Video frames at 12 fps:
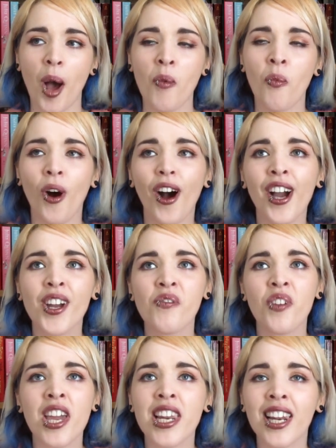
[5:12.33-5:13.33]
and what I
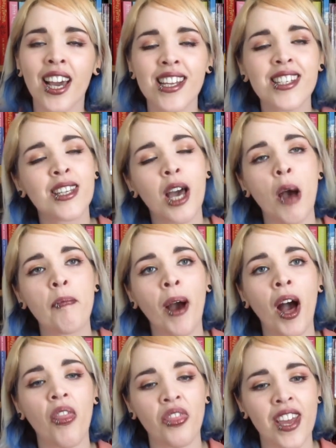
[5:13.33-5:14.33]
really liked
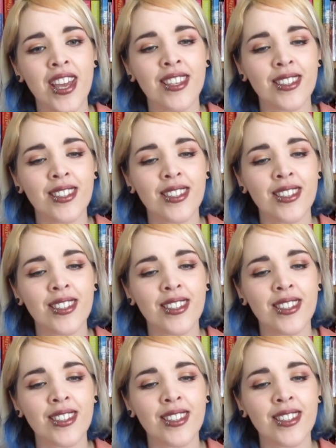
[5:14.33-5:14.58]
about this,